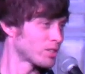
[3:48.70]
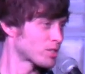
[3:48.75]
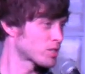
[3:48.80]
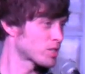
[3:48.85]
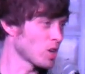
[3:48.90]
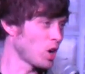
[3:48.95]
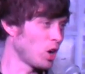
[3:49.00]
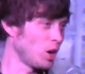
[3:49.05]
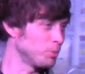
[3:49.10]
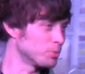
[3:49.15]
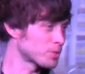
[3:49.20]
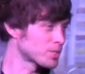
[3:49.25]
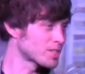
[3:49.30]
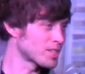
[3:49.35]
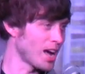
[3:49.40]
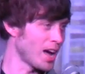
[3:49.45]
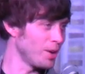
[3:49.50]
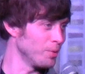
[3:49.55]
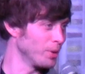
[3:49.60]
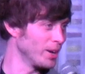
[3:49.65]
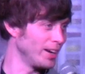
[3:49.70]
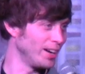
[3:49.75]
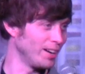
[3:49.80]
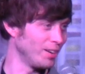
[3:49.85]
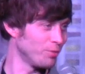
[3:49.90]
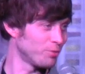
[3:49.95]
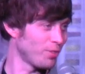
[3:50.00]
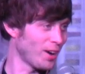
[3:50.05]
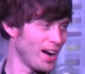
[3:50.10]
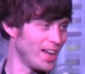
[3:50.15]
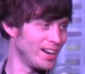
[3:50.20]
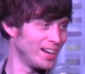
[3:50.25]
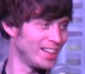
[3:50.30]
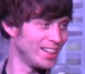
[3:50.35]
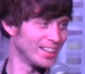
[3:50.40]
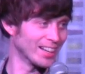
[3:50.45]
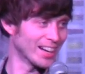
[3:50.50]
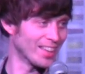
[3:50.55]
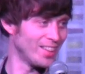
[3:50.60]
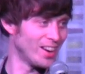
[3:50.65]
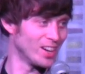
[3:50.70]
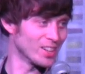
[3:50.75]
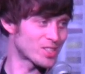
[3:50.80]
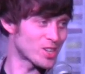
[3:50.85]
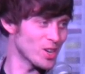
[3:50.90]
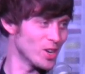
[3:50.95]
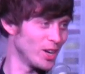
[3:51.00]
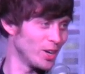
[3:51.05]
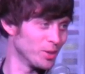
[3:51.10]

So upset when he didn't find anything in there too.